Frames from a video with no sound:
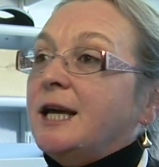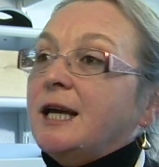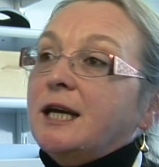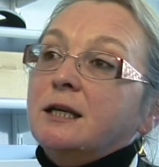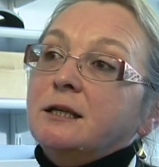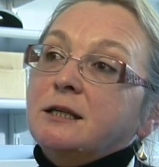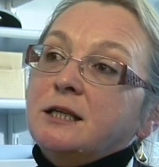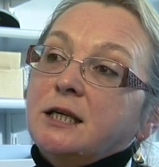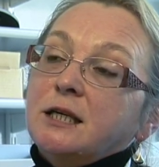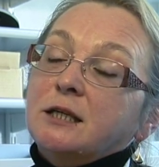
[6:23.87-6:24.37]

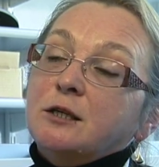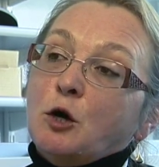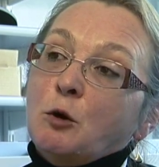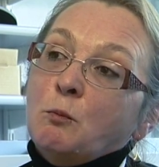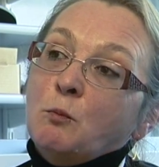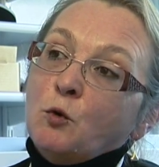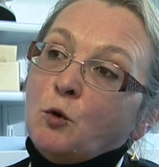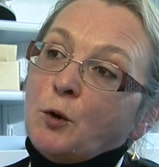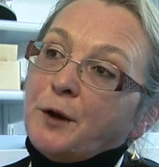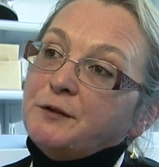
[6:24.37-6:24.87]
indeed a
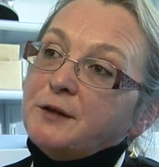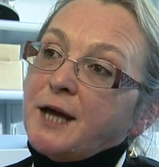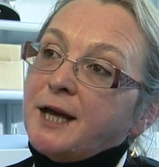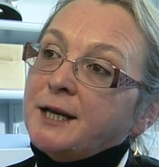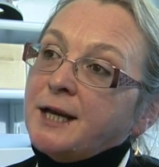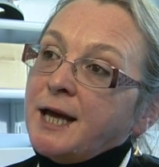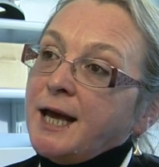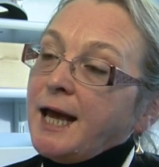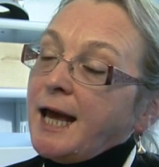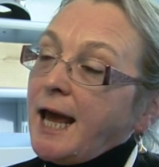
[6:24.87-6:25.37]
more
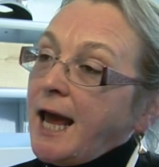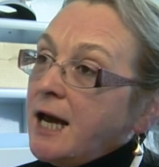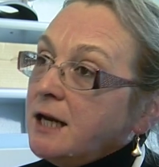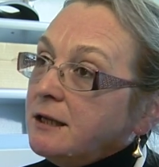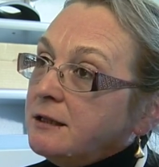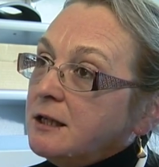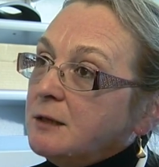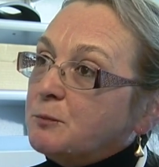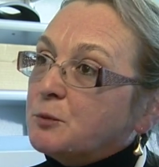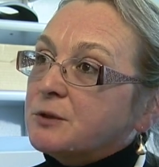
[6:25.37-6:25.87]
than
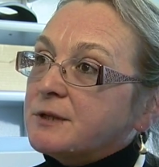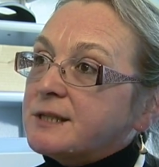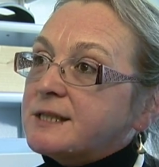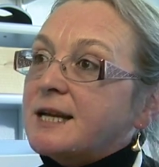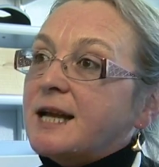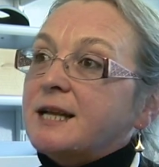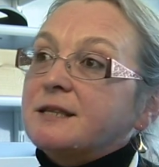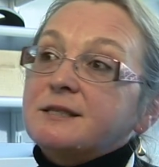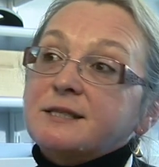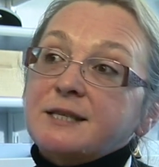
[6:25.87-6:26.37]
80%